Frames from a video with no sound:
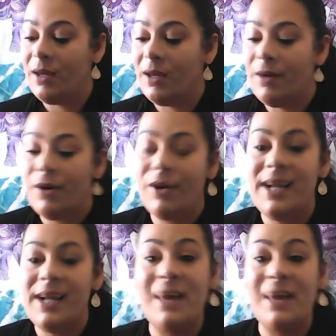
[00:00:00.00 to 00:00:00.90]
All
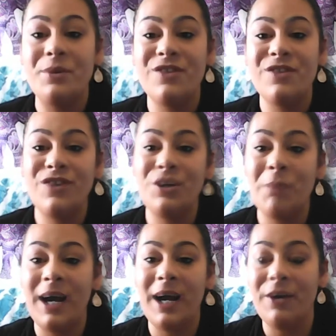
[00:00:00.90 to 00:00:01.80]
right. That was for you,
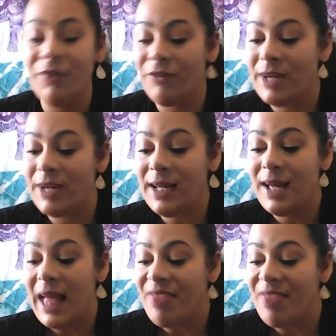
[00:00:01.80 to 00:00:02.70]
pile 3.
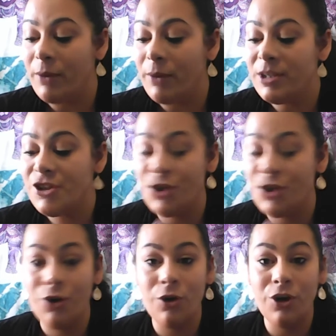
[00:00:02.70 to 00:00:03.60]
That was
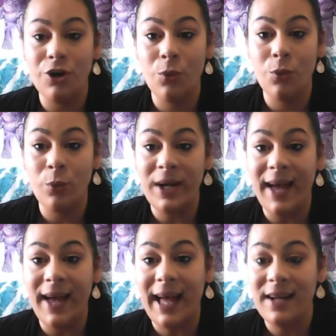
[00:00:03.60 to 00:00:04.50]
your week
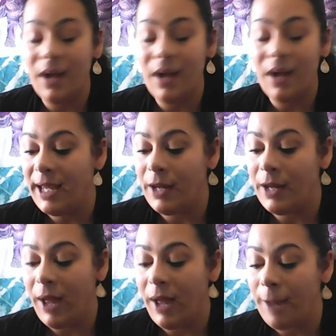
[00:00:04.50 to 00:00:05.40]
ahead coming in.
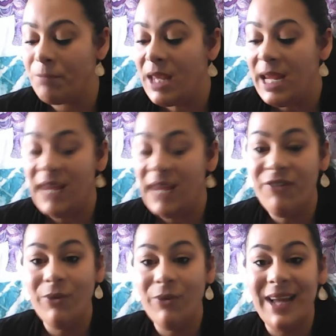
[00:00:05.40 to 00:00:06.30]
Okay. If
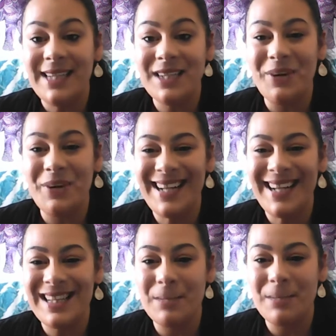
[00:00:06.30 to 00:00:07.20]
you liked it, go ahead and
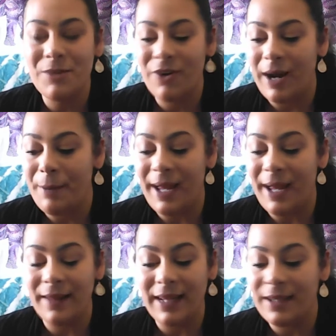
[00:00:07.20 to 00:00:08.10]
subscribe
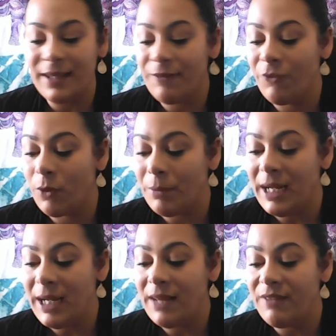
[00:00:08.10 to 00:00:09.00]
and like for
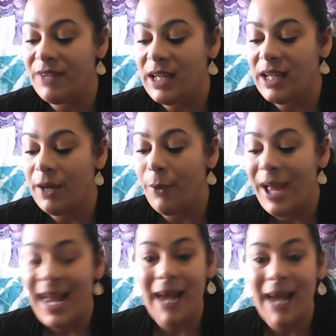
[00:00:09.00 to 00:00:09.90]
me the video.
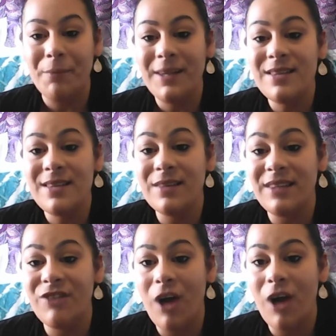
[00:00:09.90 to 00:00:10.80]
And please leave
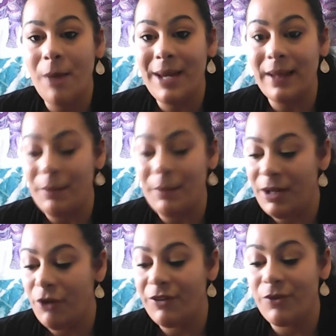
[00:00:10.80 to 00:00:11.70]
a comment. Let me know
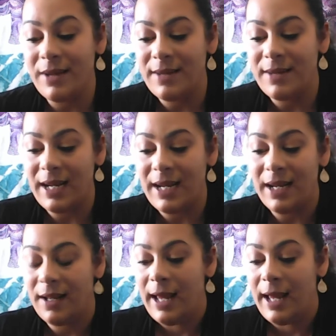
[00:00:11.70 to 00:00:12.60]
if it
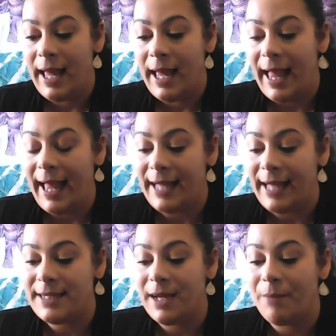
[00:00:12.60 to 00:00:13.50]
resonated. And
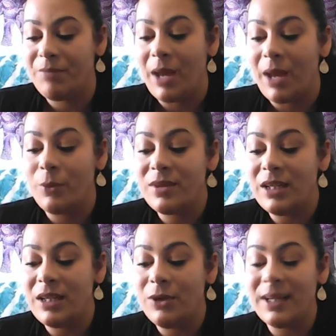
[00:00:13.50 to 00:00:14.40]
I will see
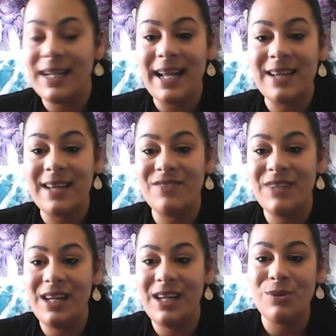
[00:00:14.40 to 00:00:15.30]
you in the next video.